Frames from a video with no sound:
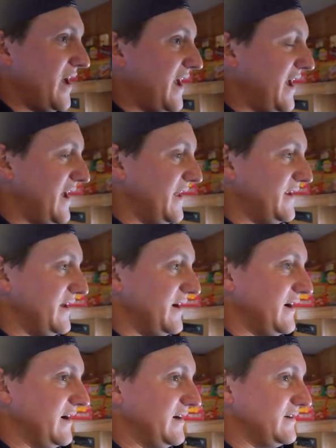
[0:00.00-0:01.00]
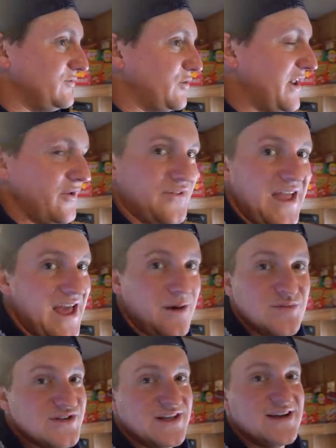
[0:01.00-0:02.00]
And uh, right out the gate,
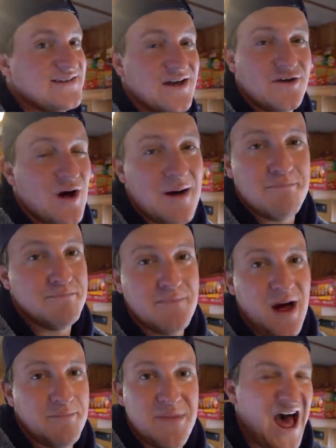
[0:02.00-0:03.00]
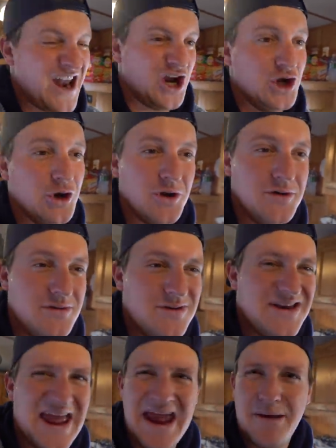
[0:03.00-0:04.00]
I'm just gonna tell you, I'm I'm not a good
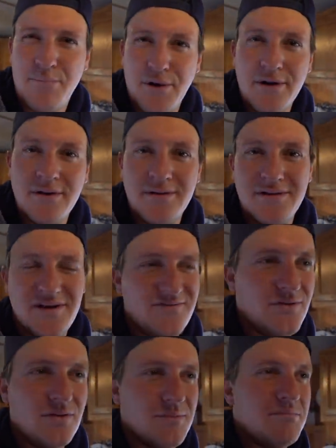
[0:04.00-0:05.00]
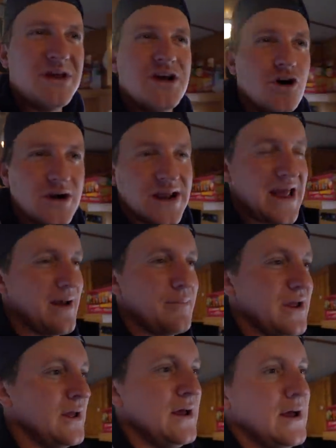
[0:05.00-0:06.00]
camper if you can be good at
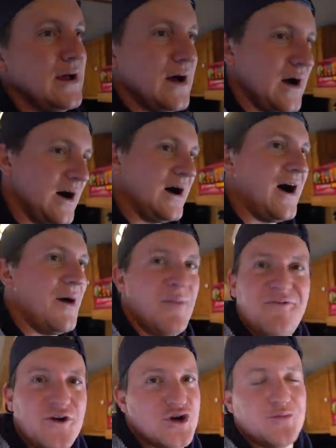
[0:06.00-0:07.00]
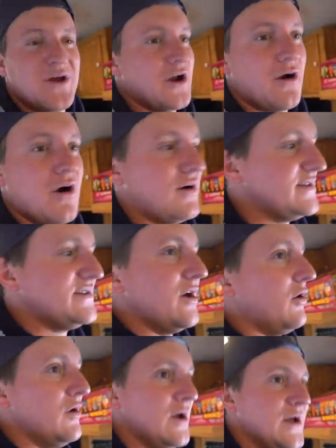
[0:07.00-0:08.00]
camping. Uh, I'm a fisherman at heart,
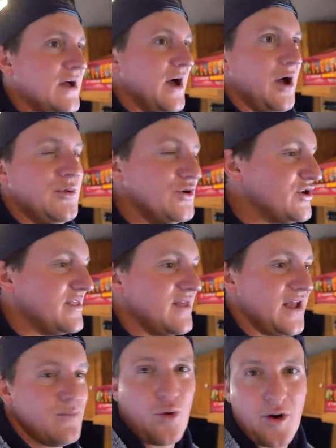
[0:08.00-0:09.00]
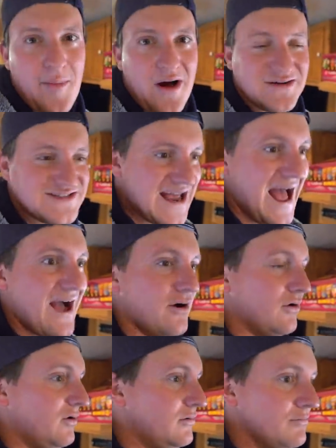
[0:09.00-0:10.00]
so I'm usually thinking more about
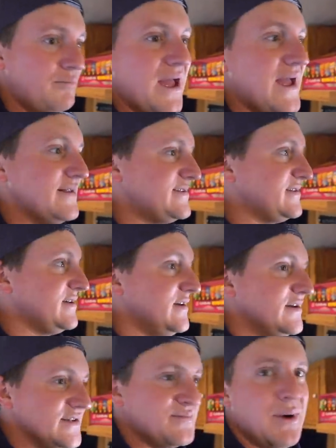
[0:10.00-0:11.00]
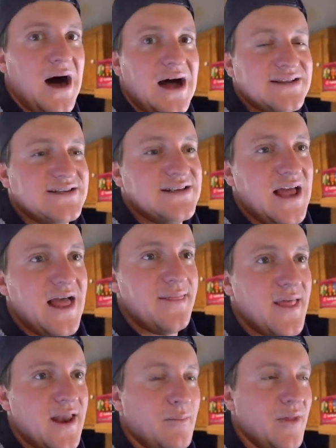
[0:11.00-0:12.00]
tackle, baits, spots,
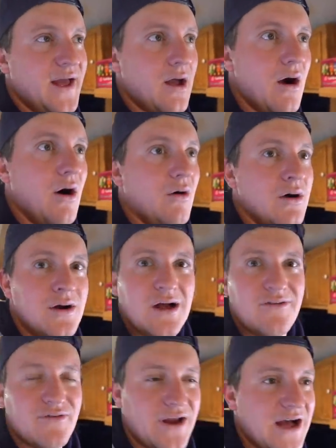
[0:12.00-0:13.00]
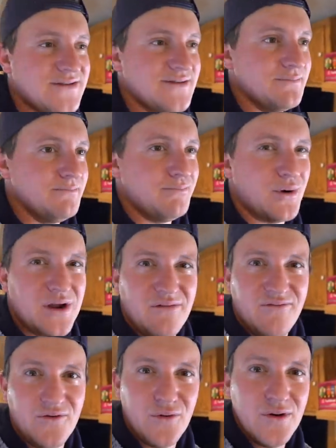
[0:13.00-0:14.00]
and then I'm like, oh, I forgot to bring
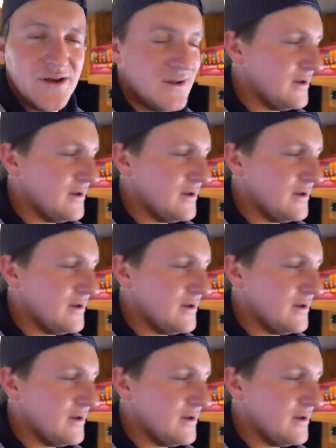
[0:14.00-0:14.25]
food.